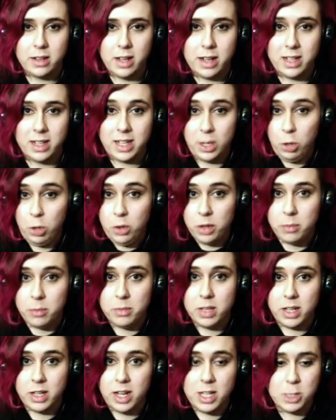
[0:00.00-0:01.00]
and kill them.
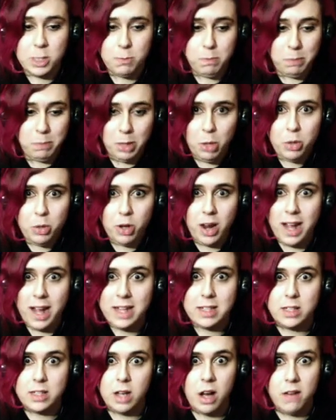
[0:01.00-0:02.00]
The guns blow their
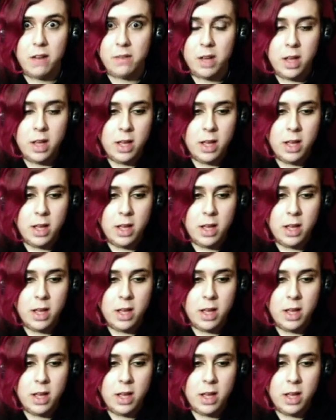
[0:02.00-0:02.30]
heads off.